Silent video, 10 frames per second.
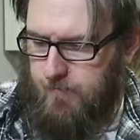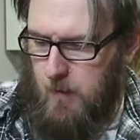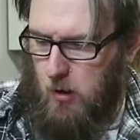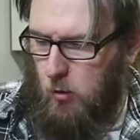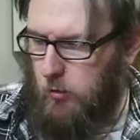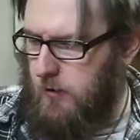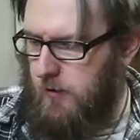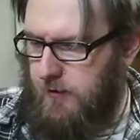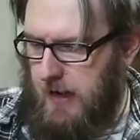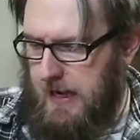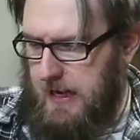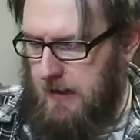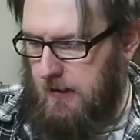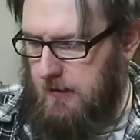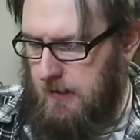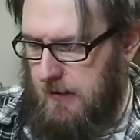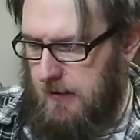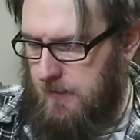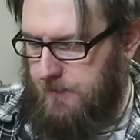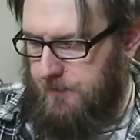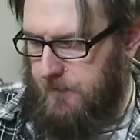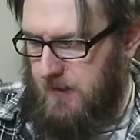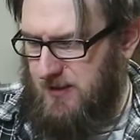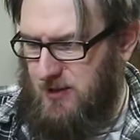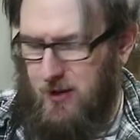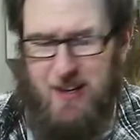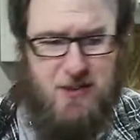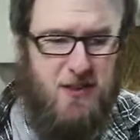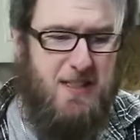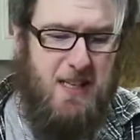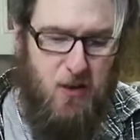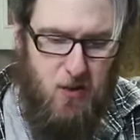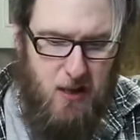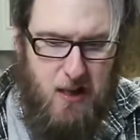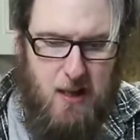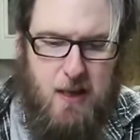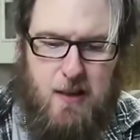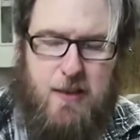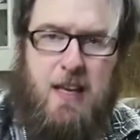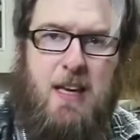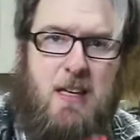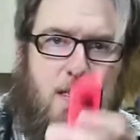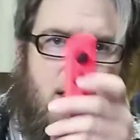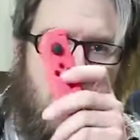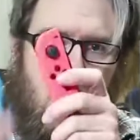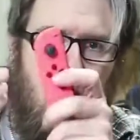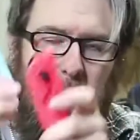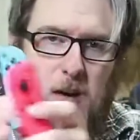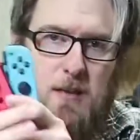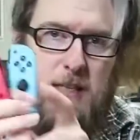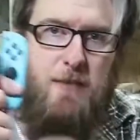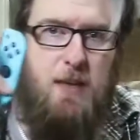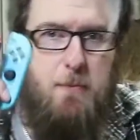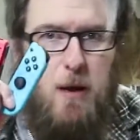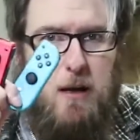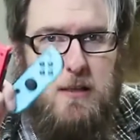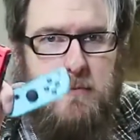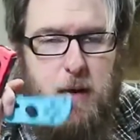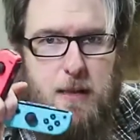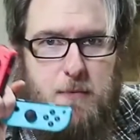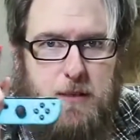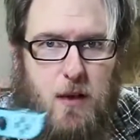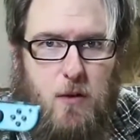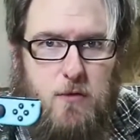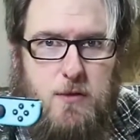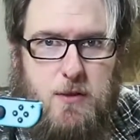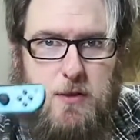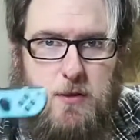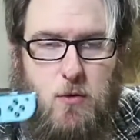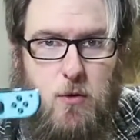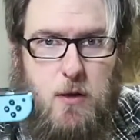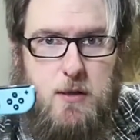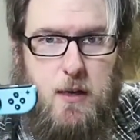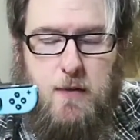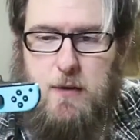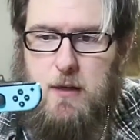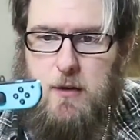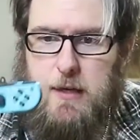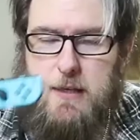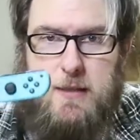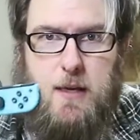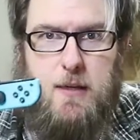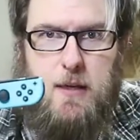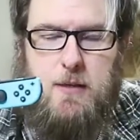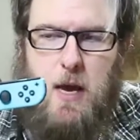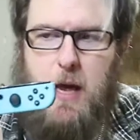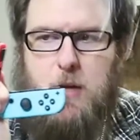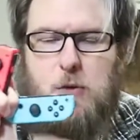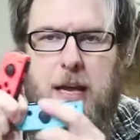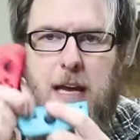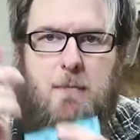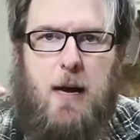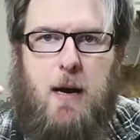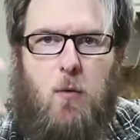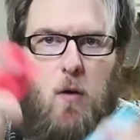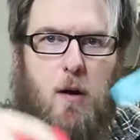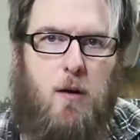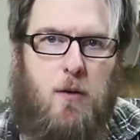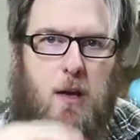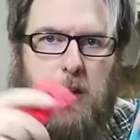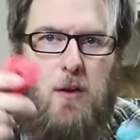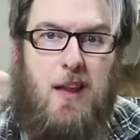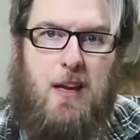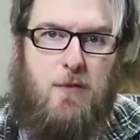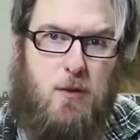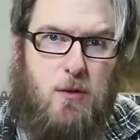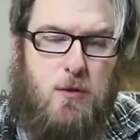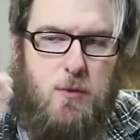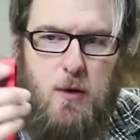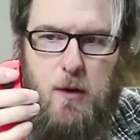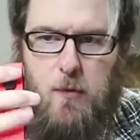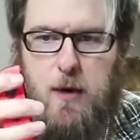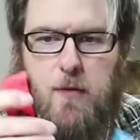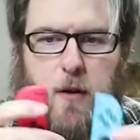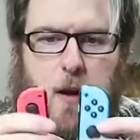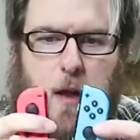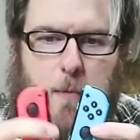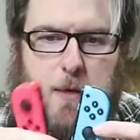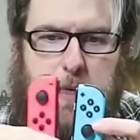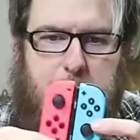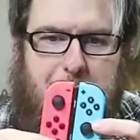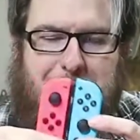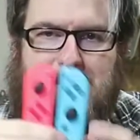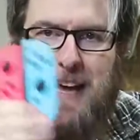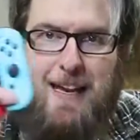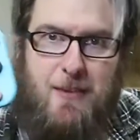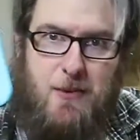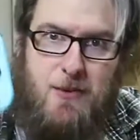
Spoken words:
holder thingy. So here's the deal. These are $70 by themselves to just order a set of these, or to get a set of these. You can buy one or the other, like if you lose one or whatever, but to get a set, they're